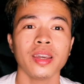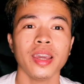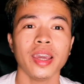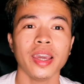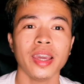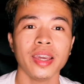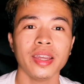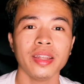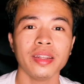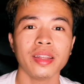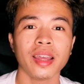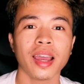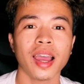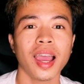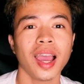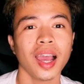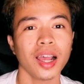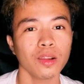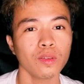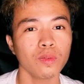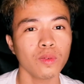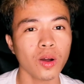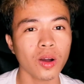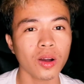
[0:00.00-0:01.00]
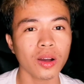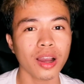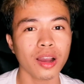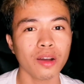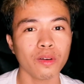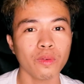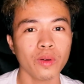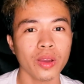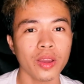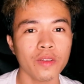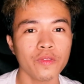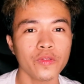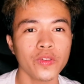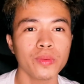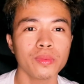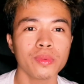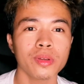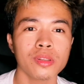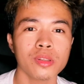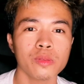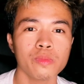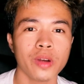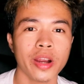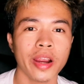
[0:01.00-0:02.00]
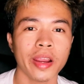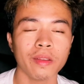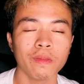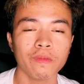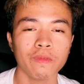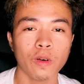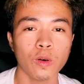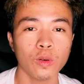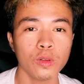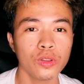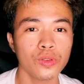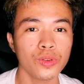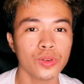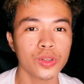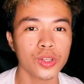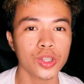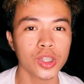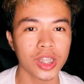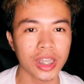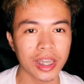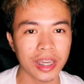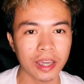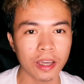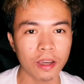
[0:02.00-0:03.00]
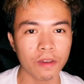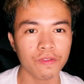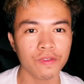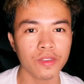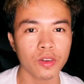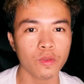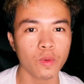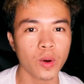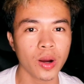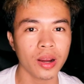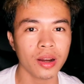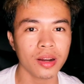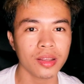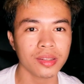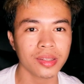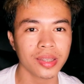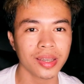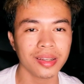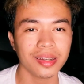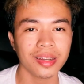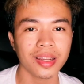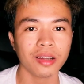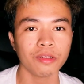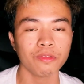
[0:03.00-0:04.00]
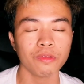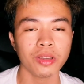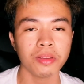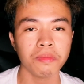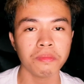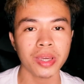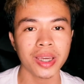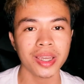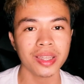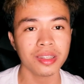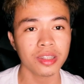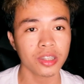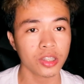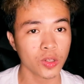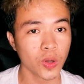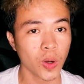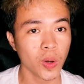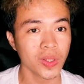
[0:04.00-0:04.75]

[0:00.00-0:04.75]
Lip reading: And I'll walk away from the smartphone to see if the wireless signal remains